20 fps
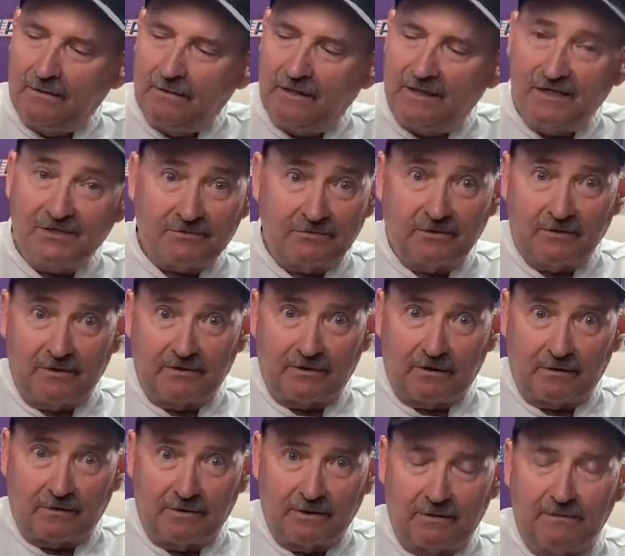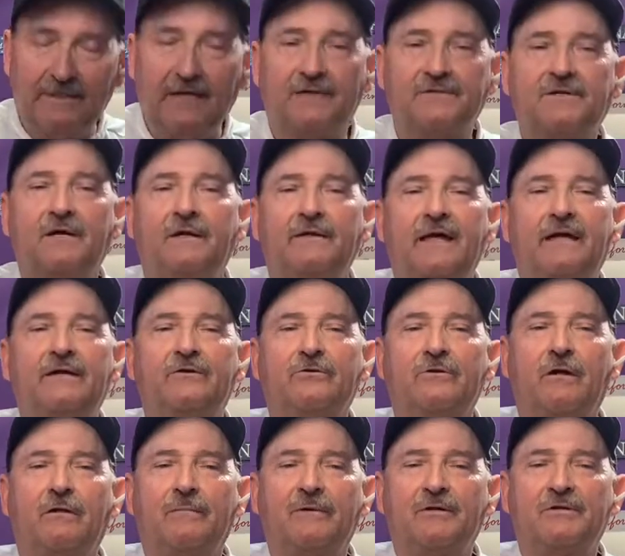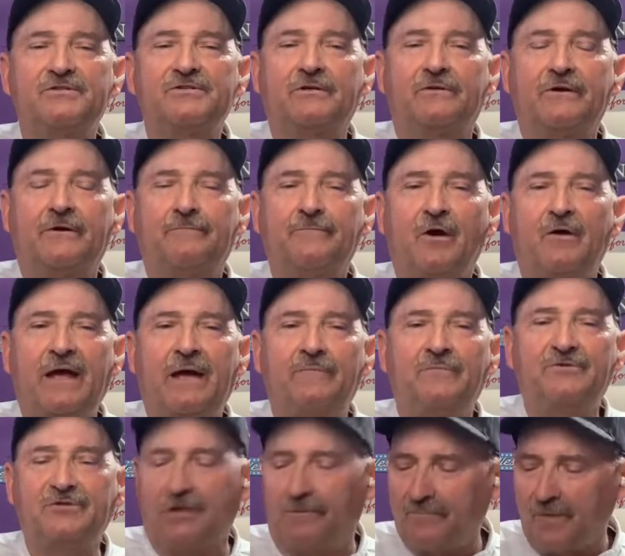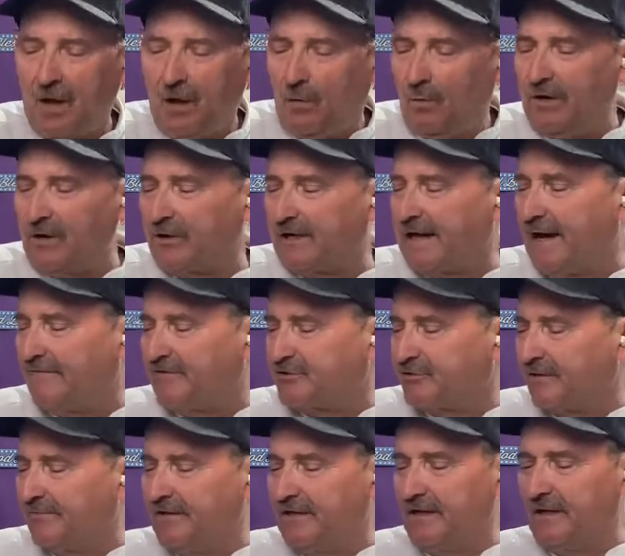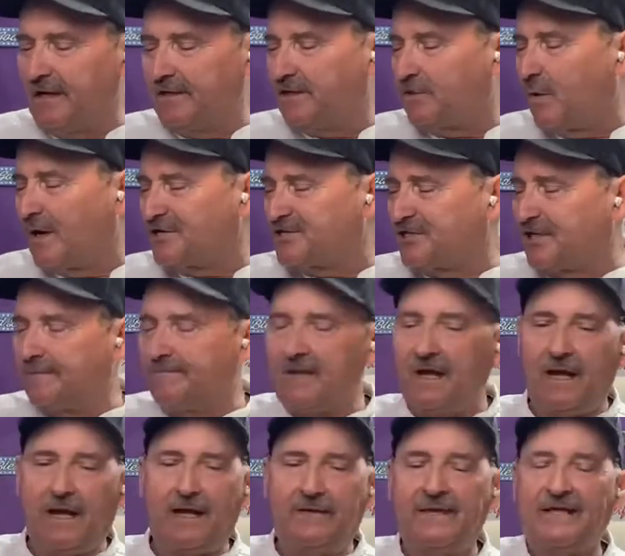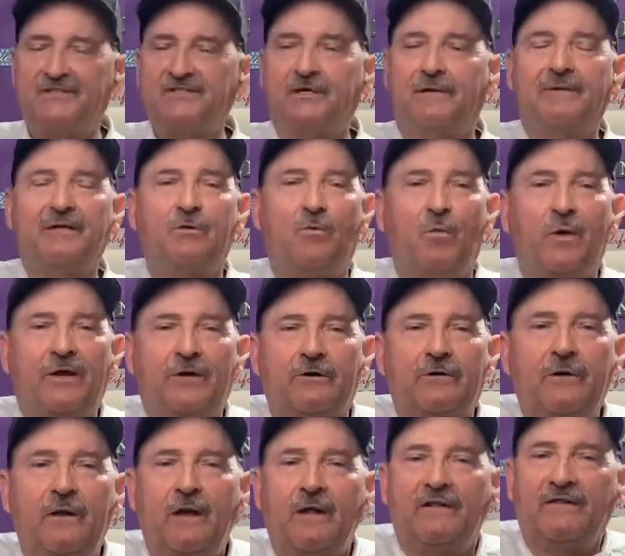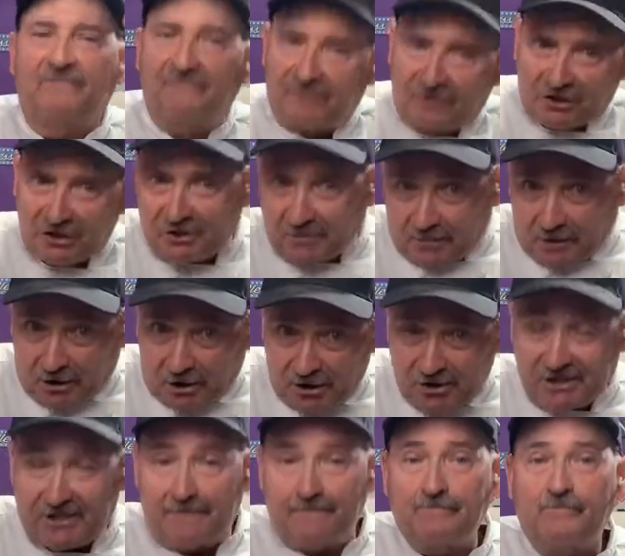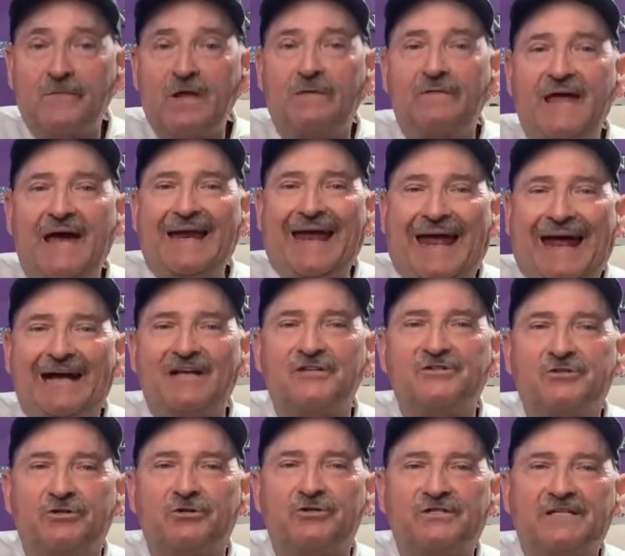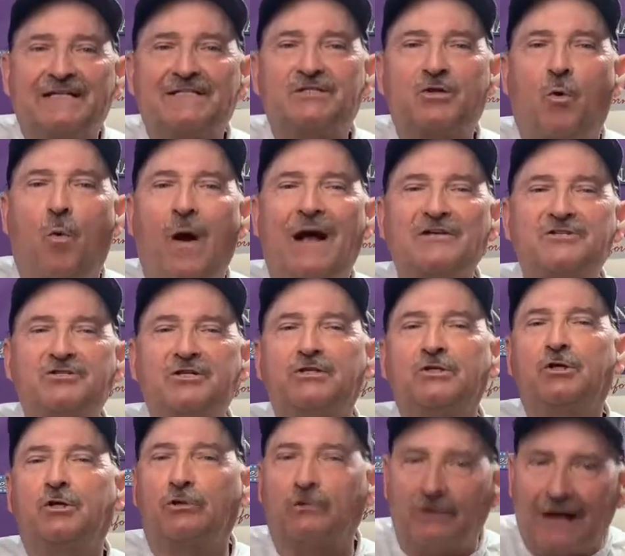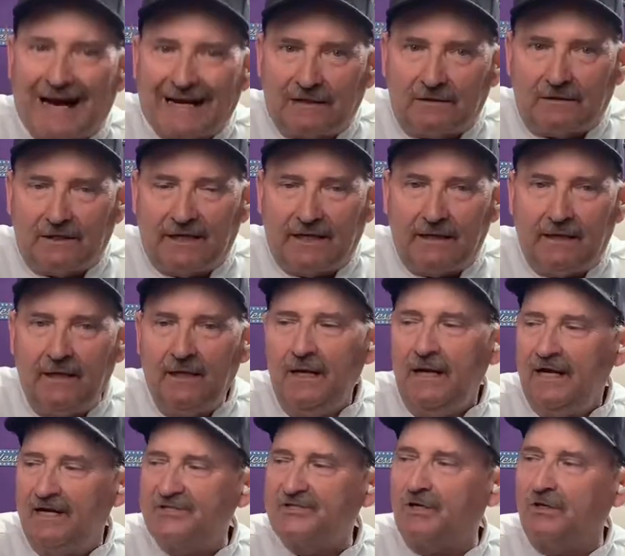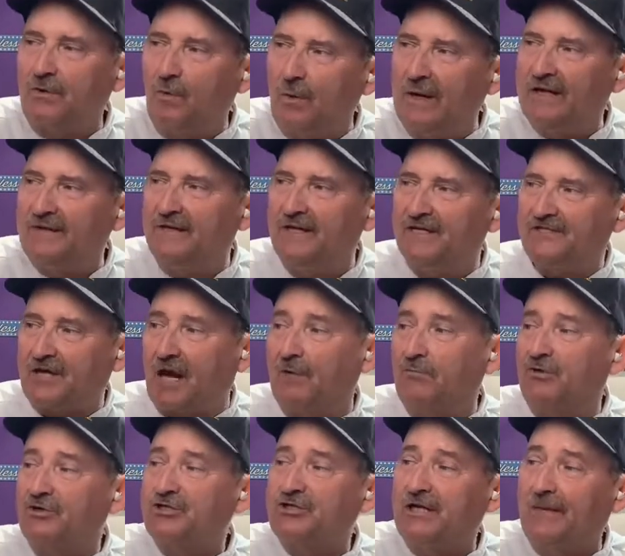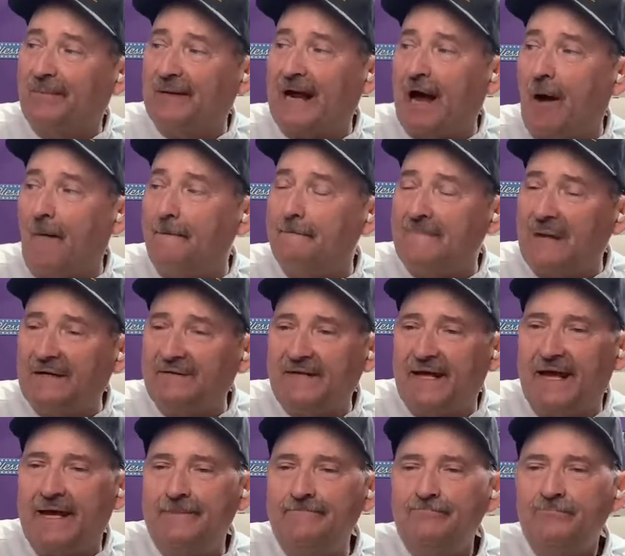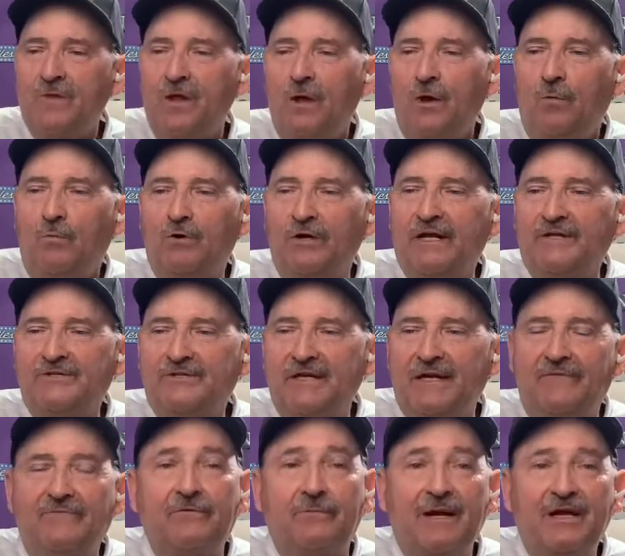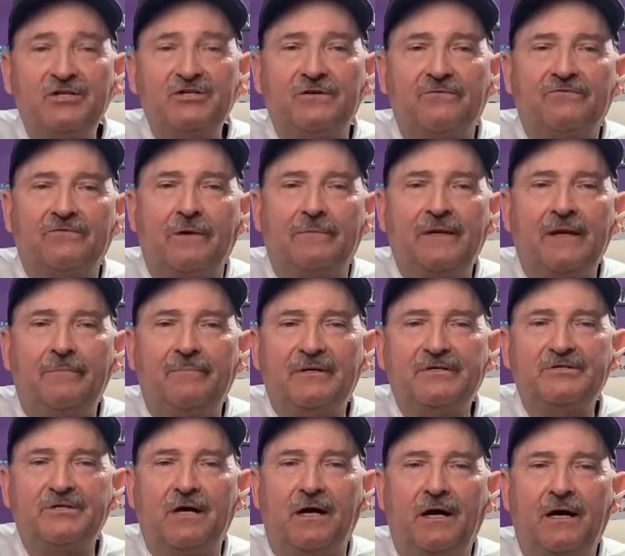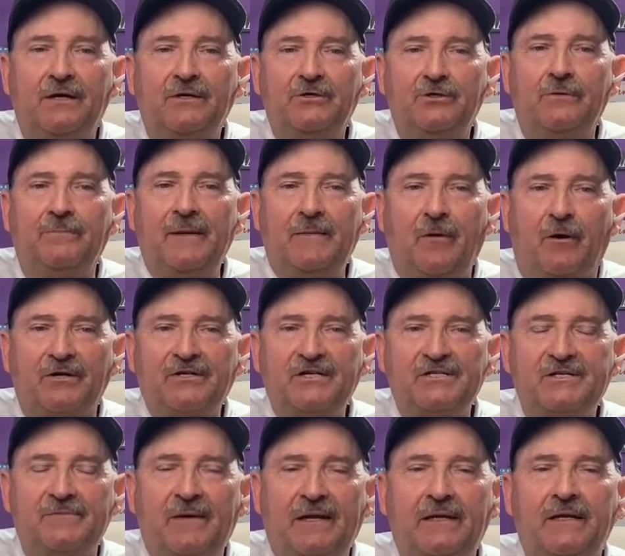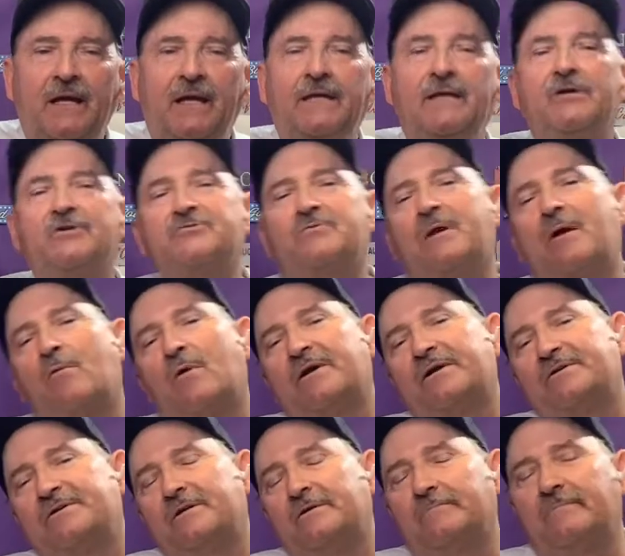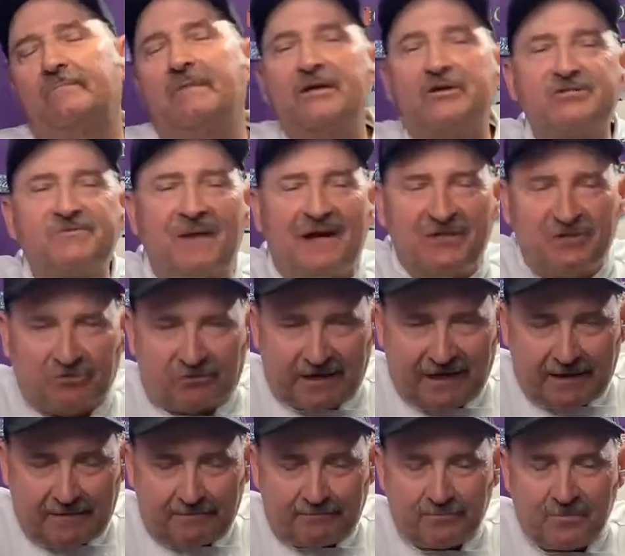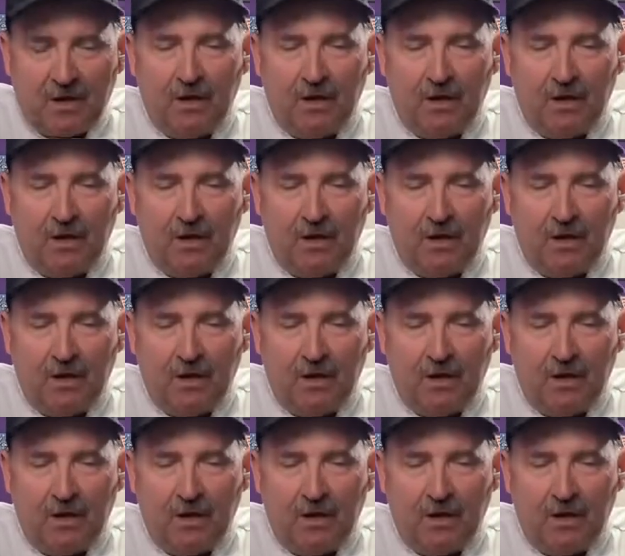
It is a real $100 bill. Yes, that $100 bill is still there. Okay, so we are going to have a trivia question, and that's going to be the winner. The first person that answers this question correctly is going to win this. I will ship it out Monday. We'll get the information from you, but you'll be participating. And here's what I want to do. Here's my dream.